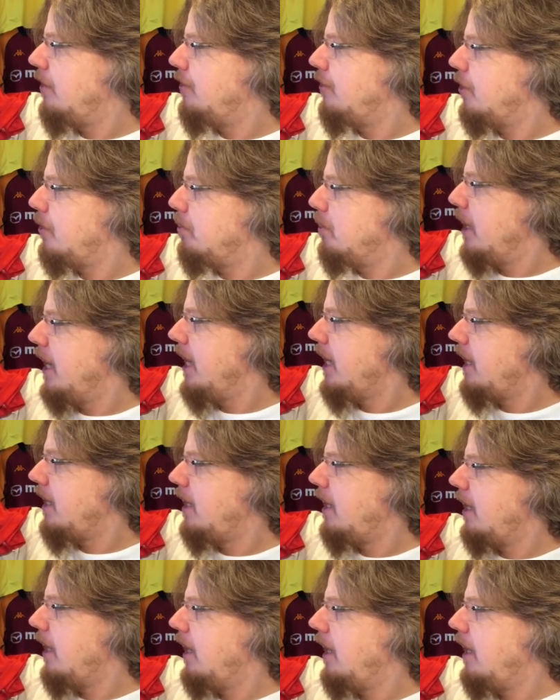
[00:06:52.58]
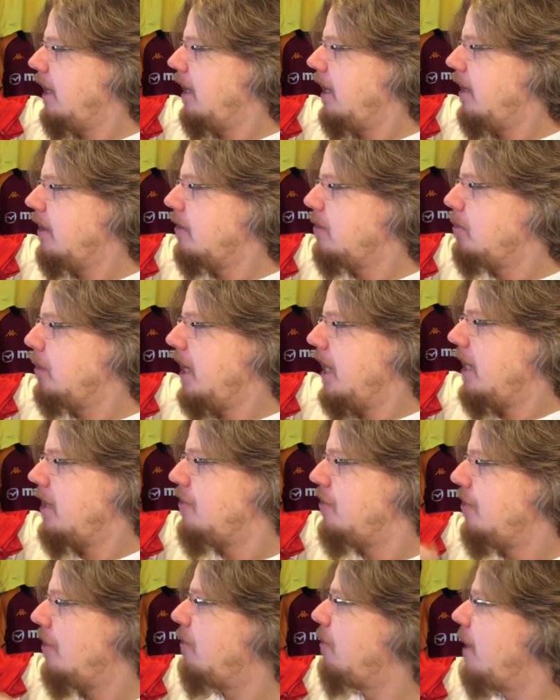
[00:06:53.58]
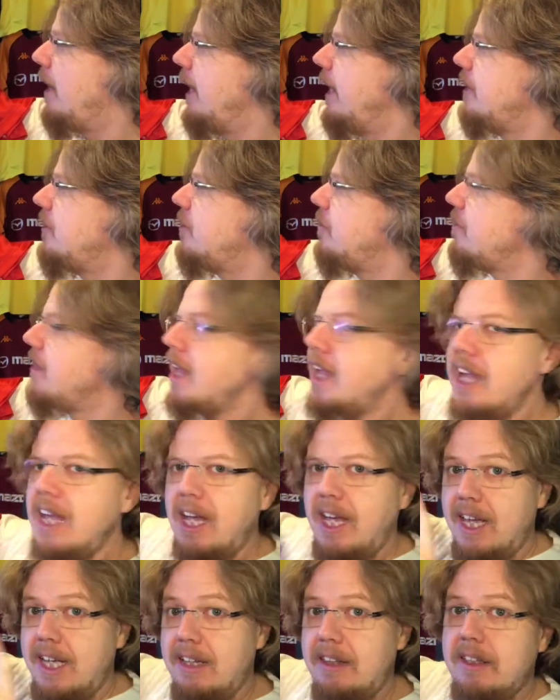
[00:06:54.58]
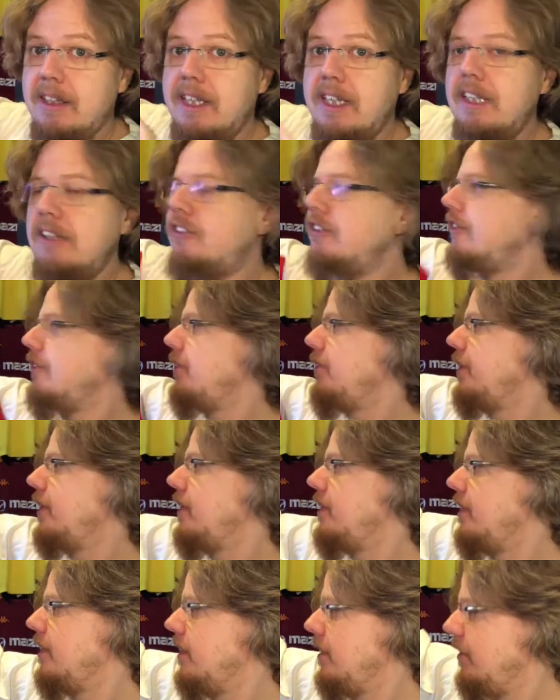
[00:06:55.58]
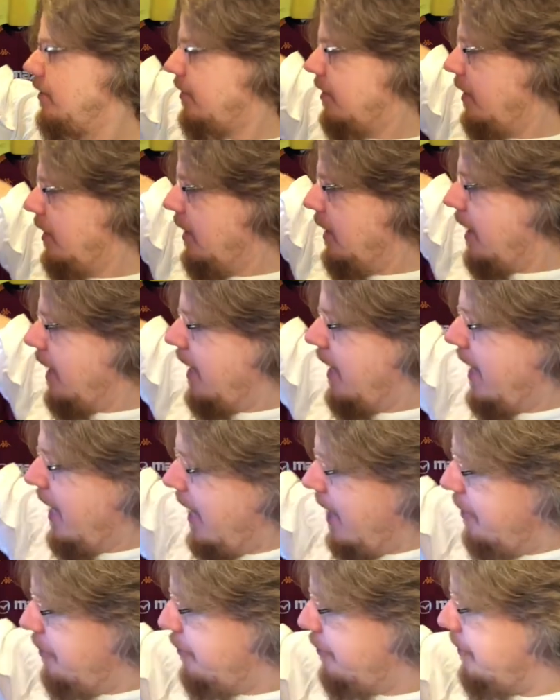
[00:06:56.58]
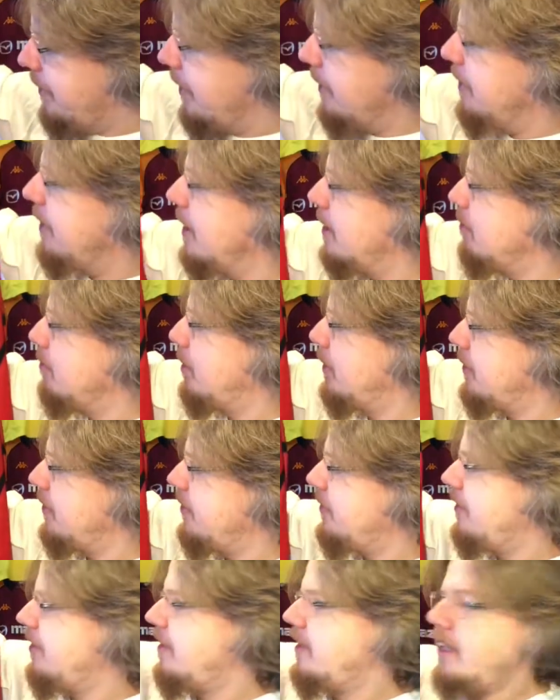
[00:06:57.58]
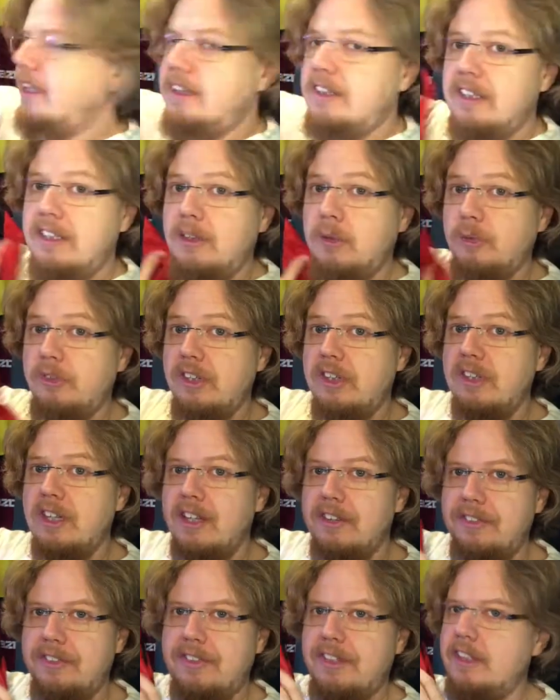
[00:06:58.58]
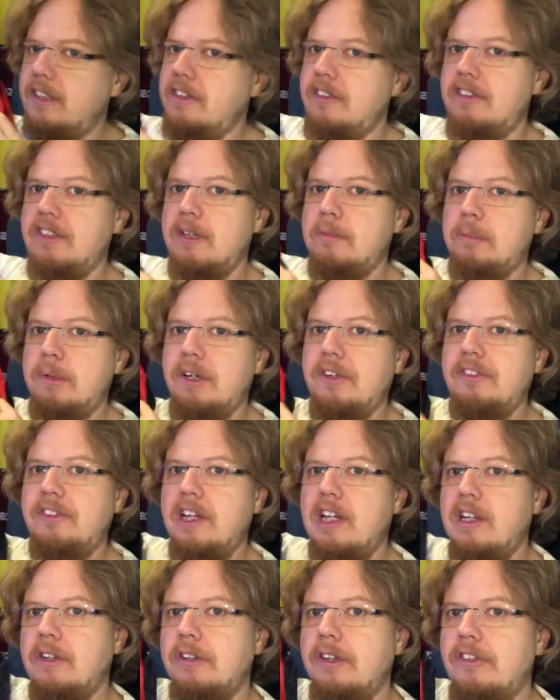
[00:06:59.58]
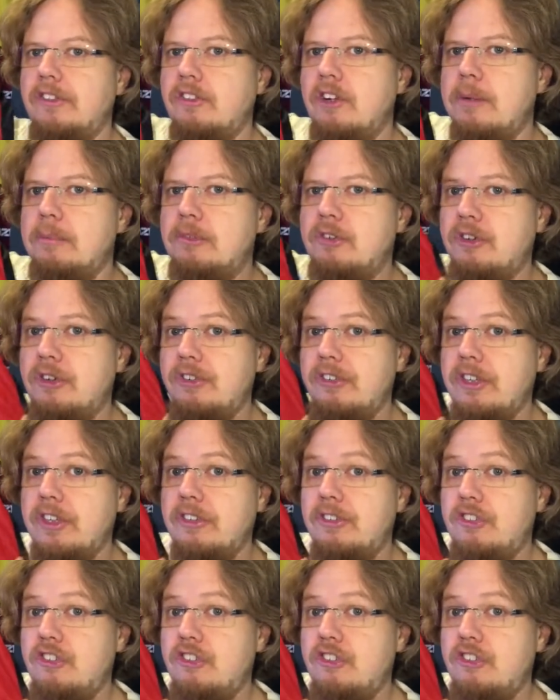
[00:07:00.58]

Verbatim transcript: for black and black for white. And the interesting thing here is I have the numbers that they use. And I think this numbering style on the striped jersey is